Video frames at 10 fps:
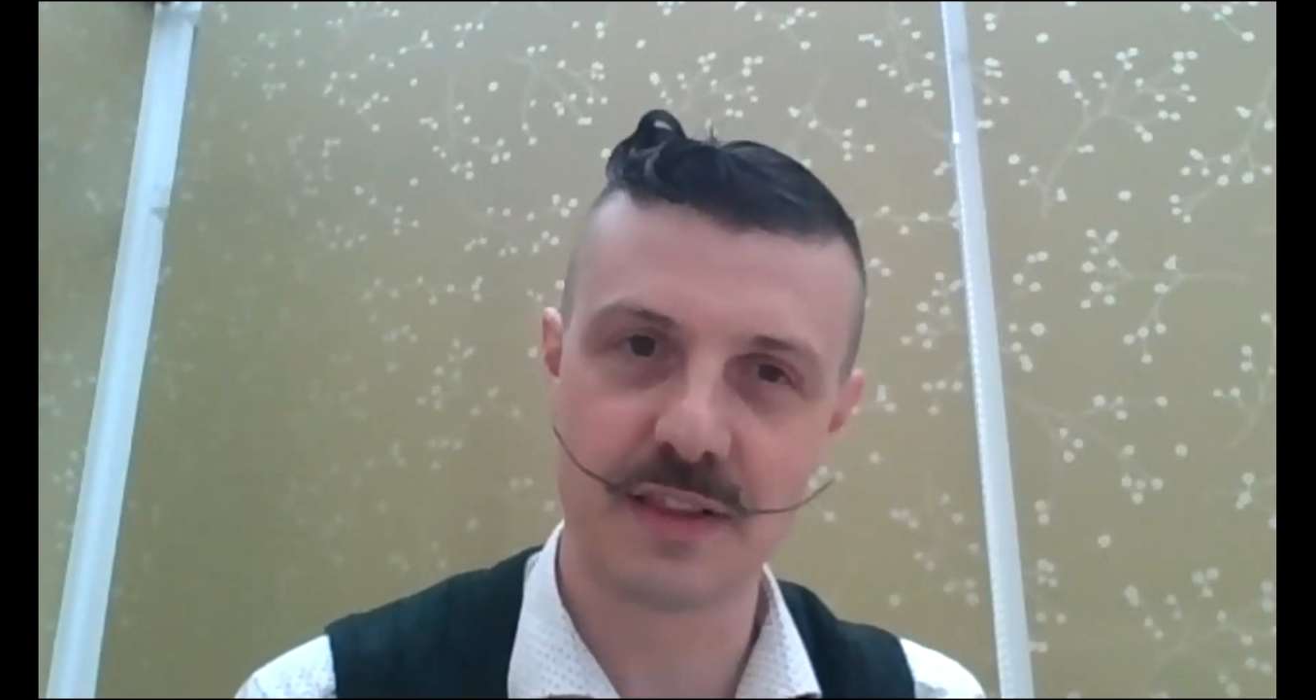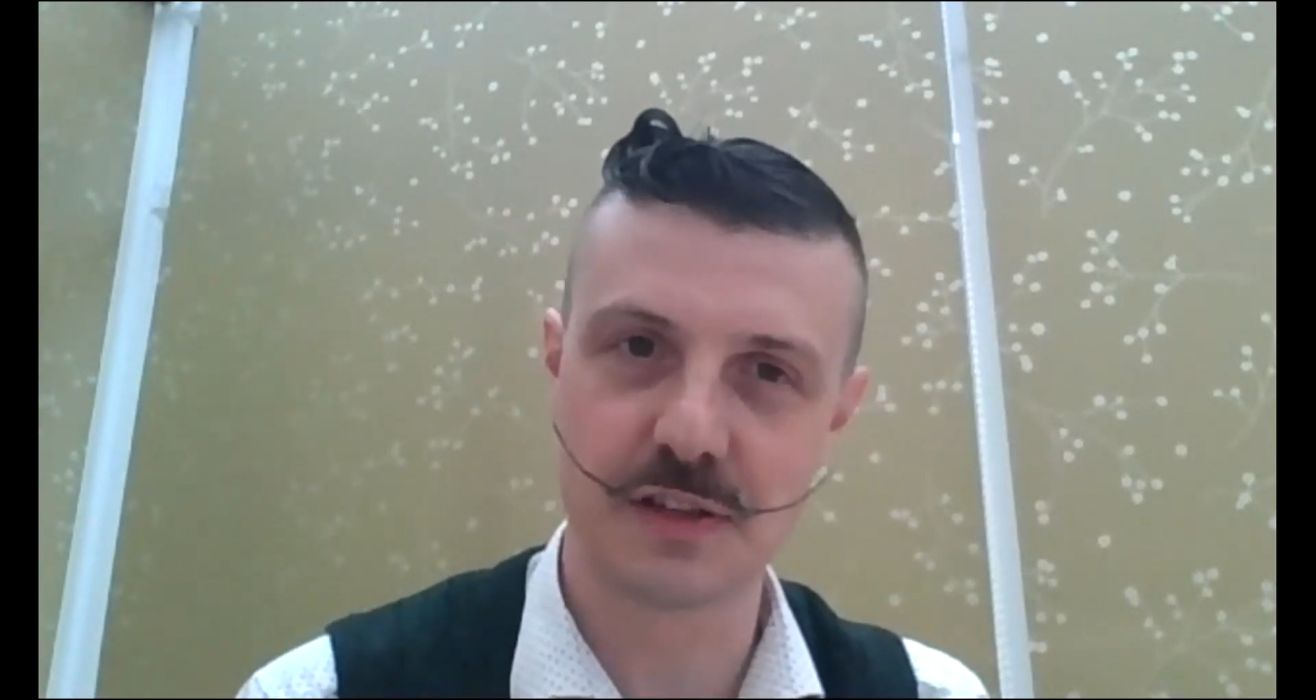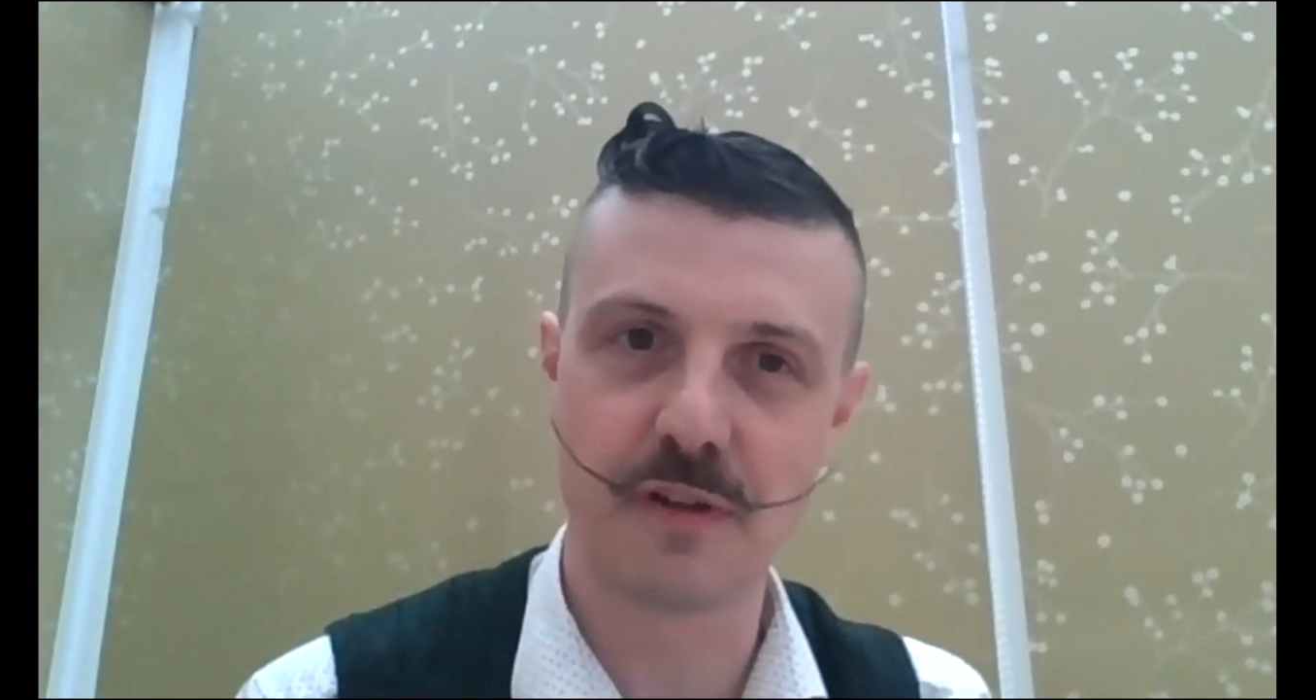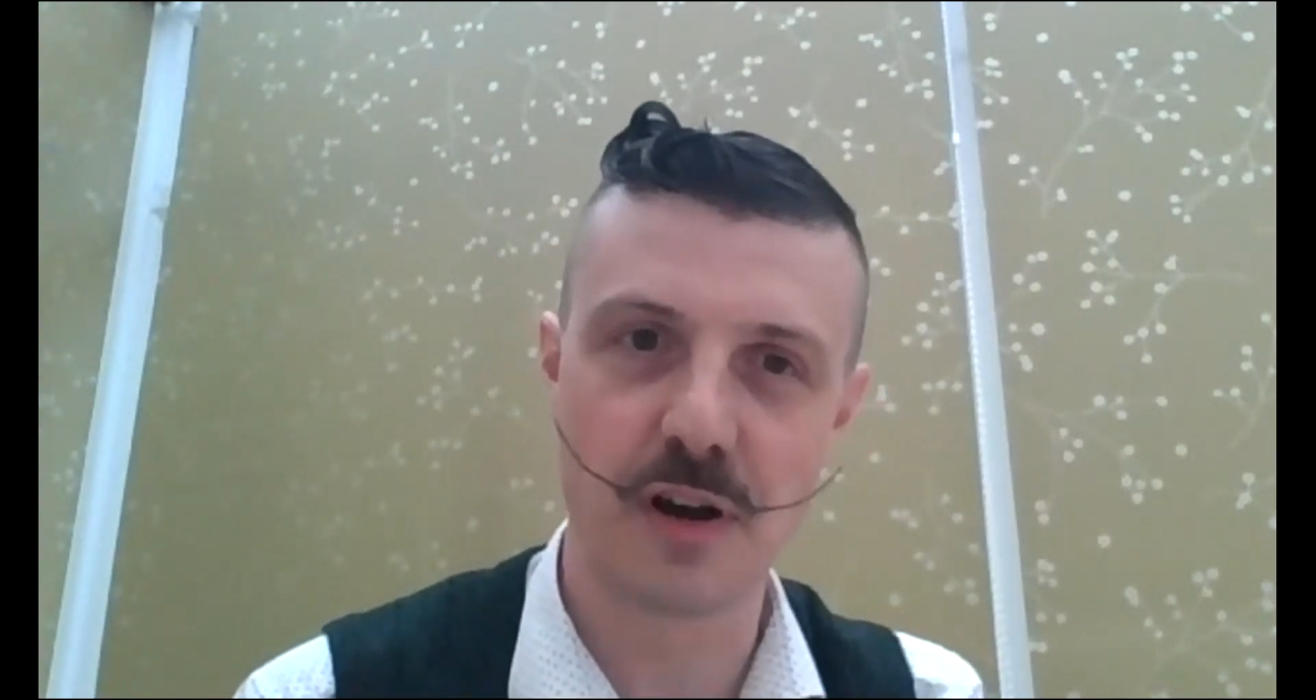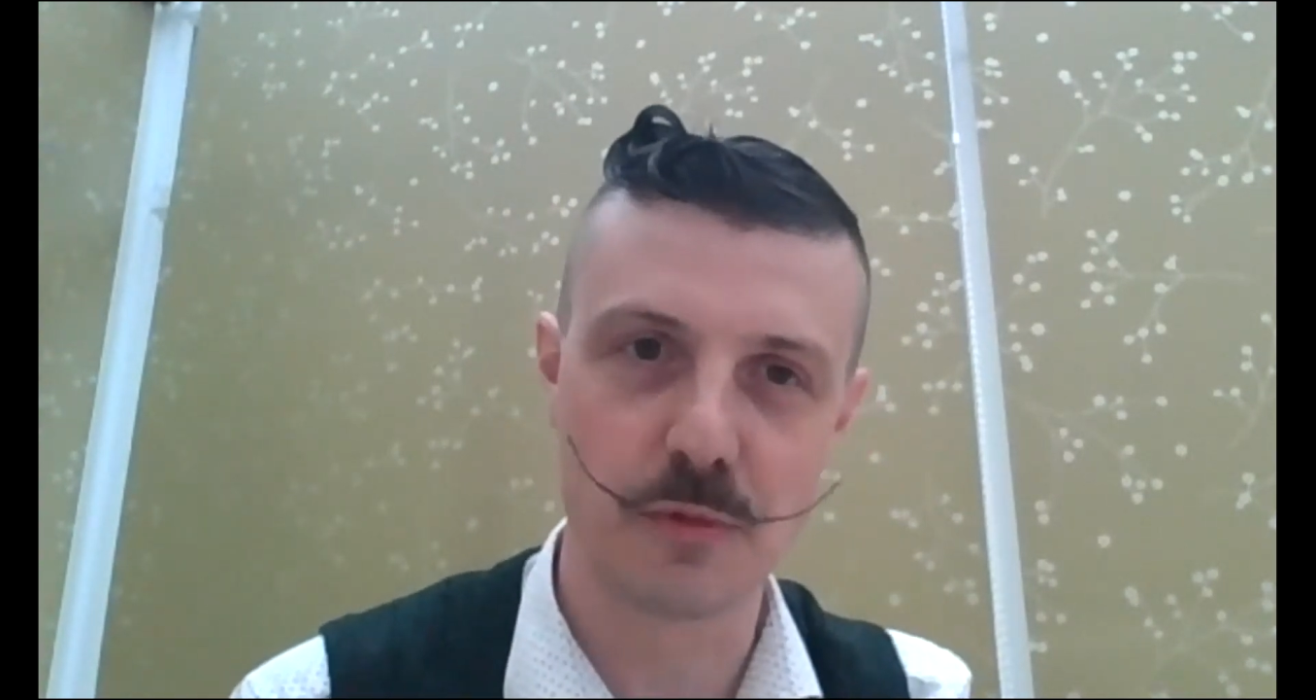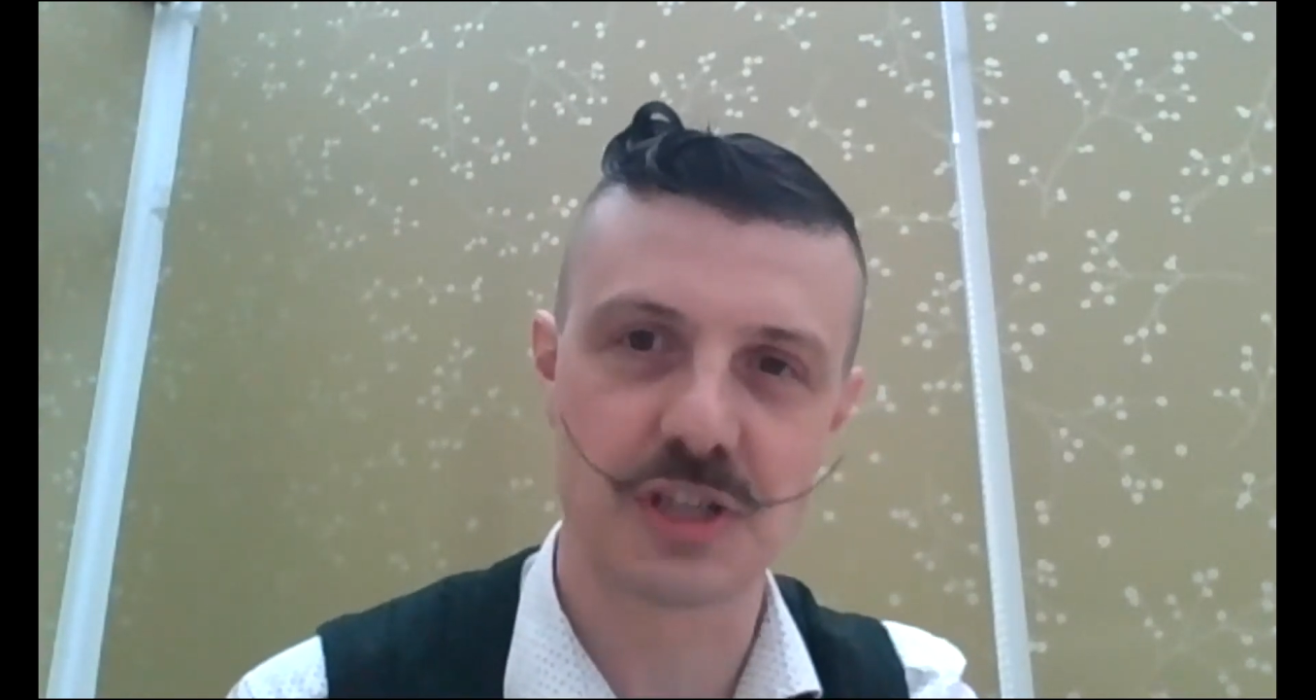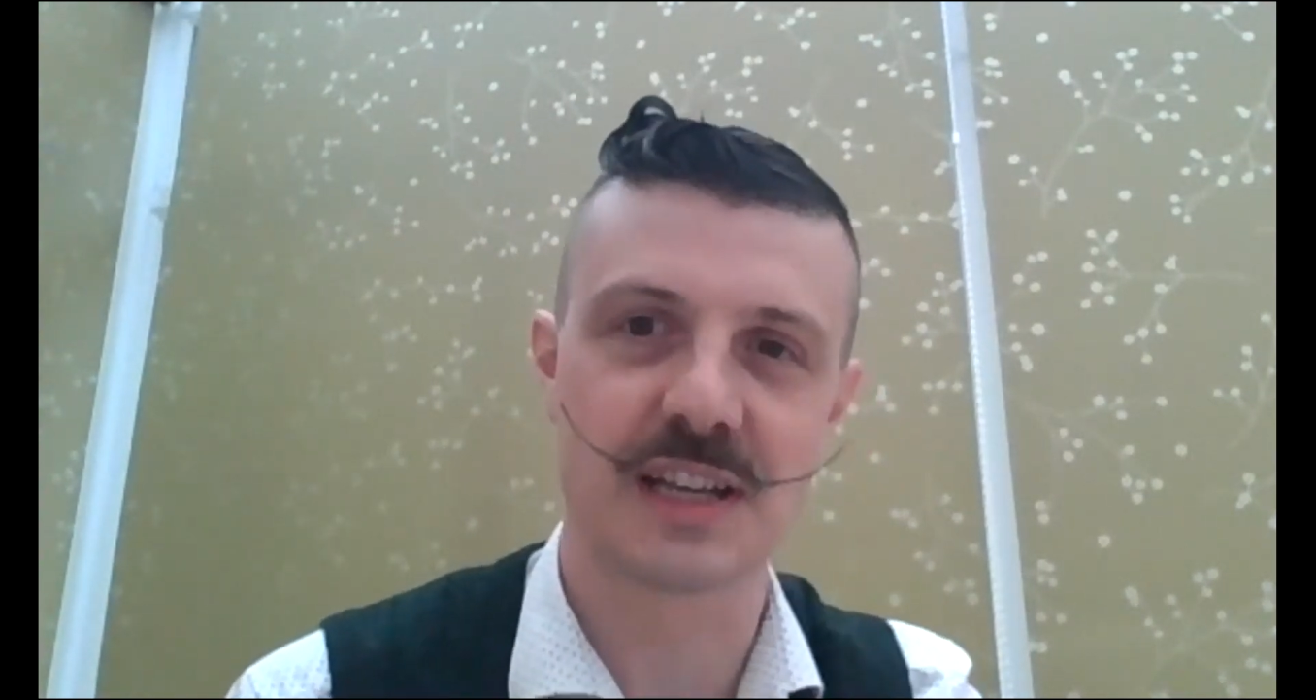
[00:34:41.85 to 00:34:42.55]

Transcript: this very much